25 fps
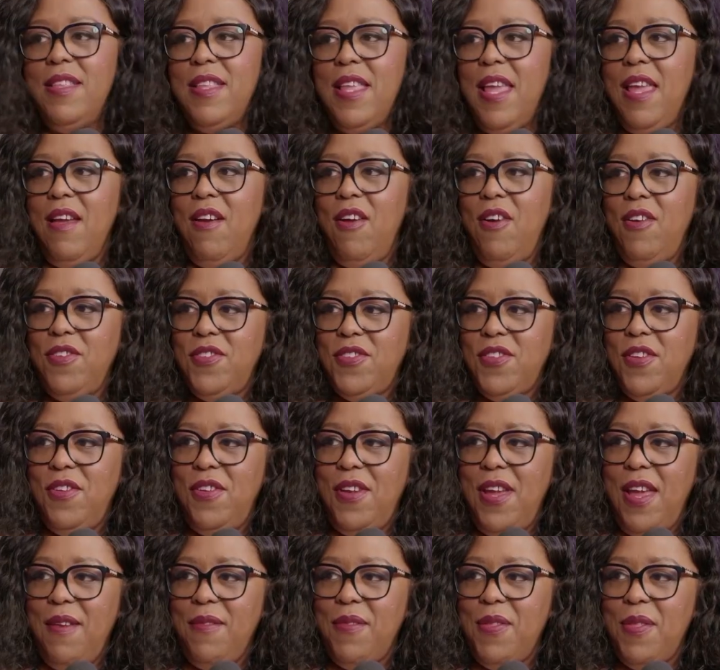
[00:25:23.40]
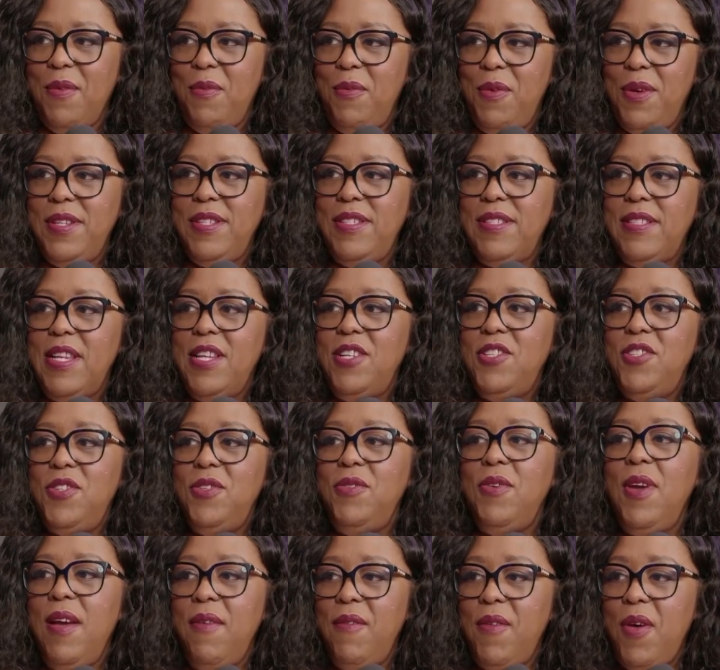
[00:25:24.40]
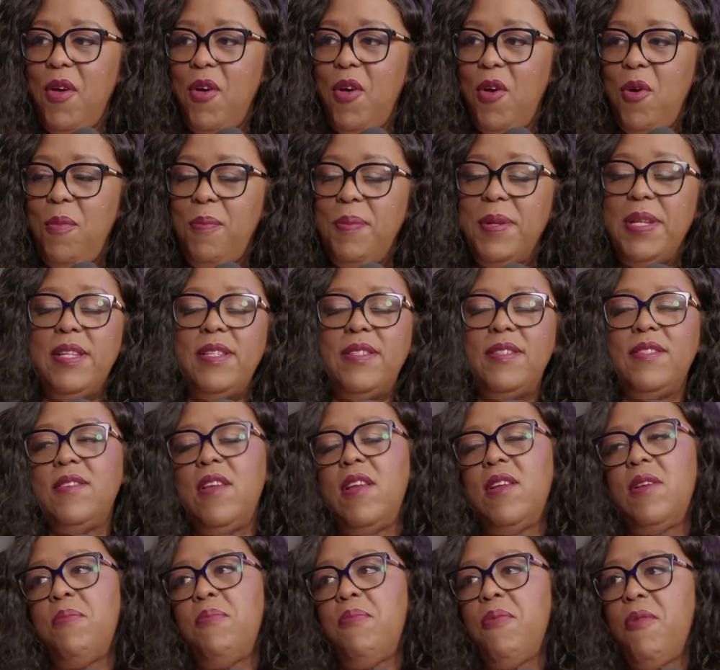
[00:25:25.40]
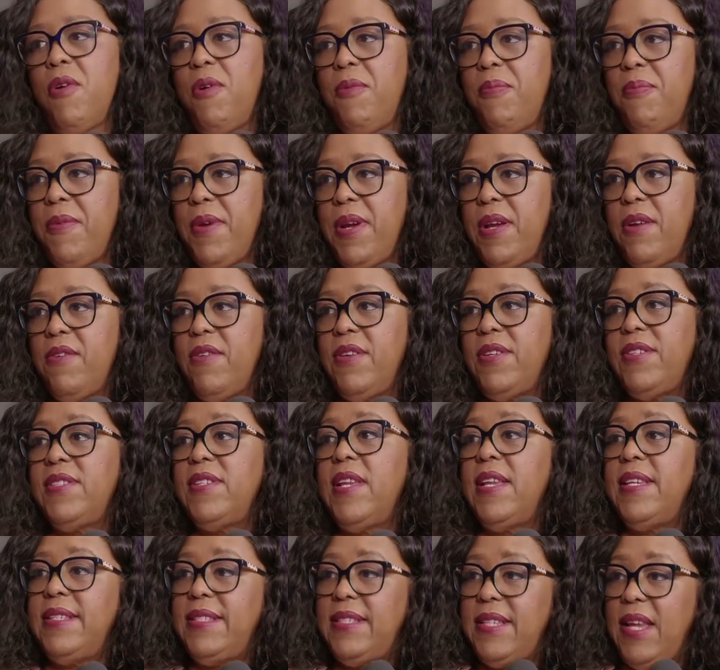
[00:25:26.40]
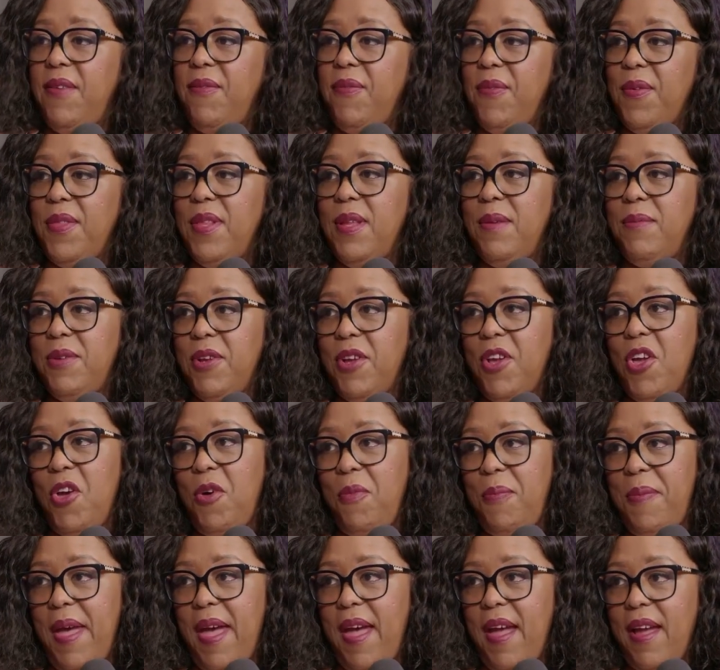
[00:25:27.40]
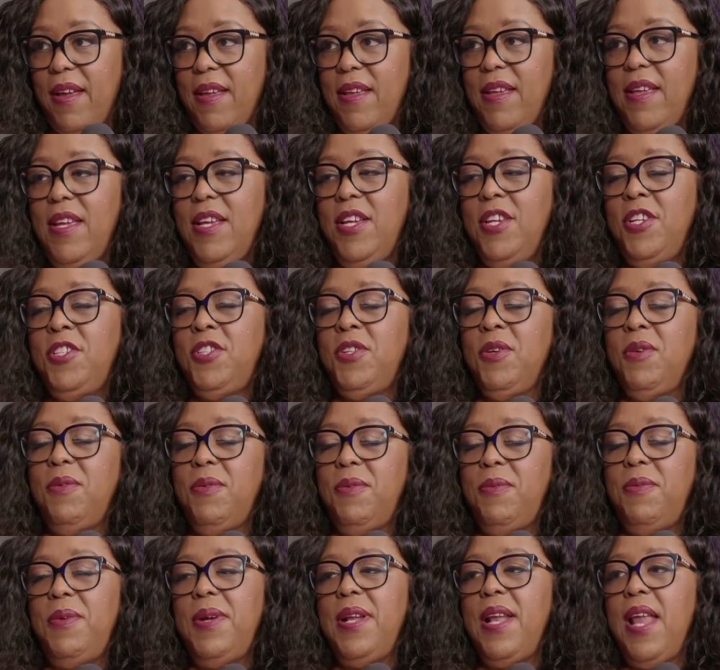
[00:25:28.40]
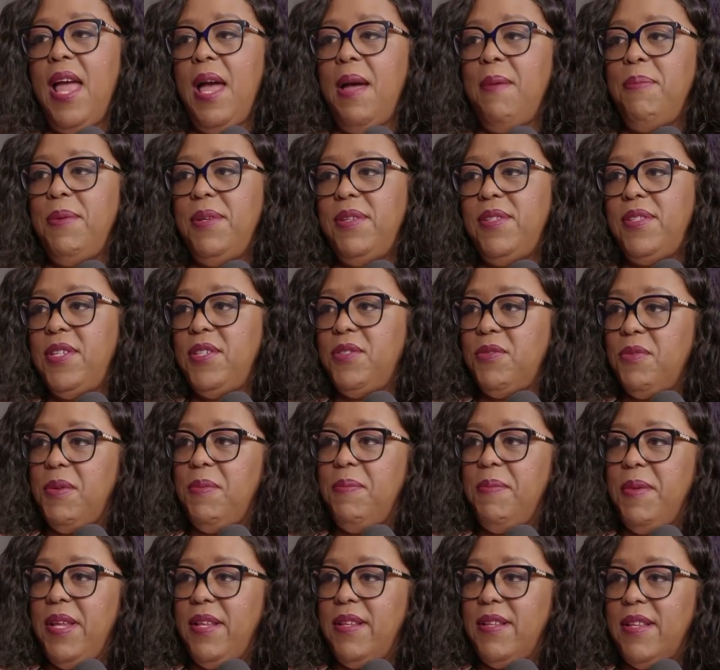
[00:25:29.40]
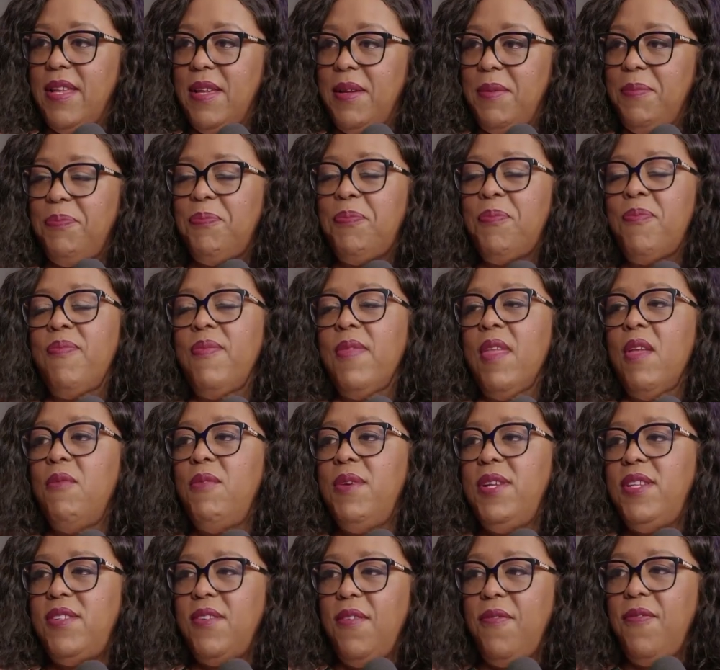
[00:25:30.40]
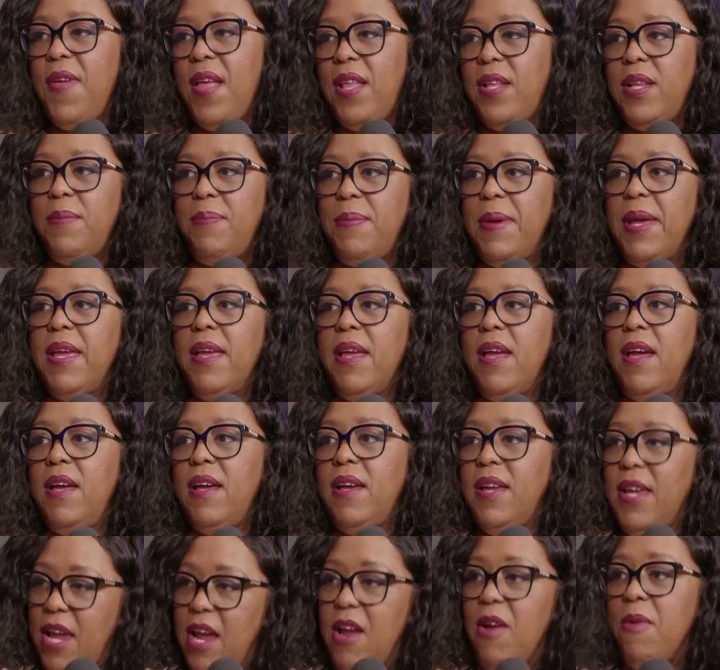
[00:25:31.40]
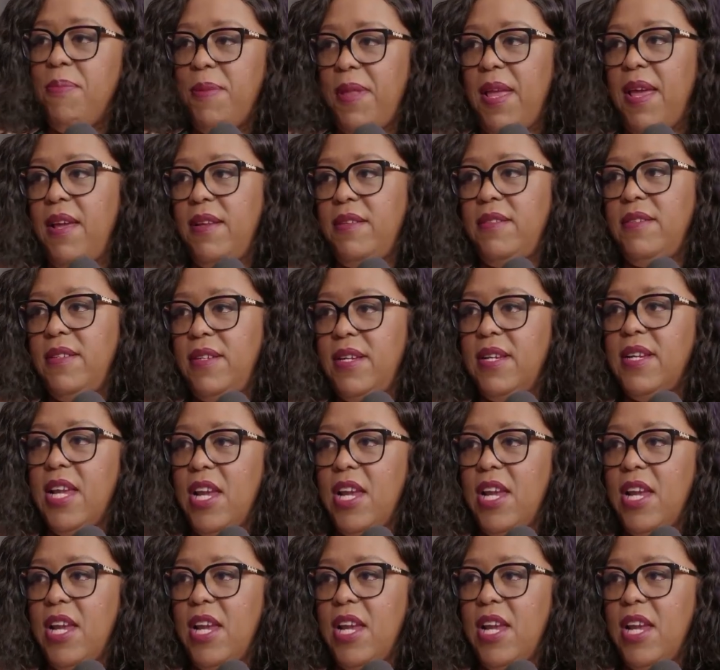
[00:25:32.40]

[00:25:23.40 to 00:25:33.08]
Then they also have the ones that do have a home, but it's not appropriate or it's not safe for them to go back. So what happens is we meet them and we develop a care plan,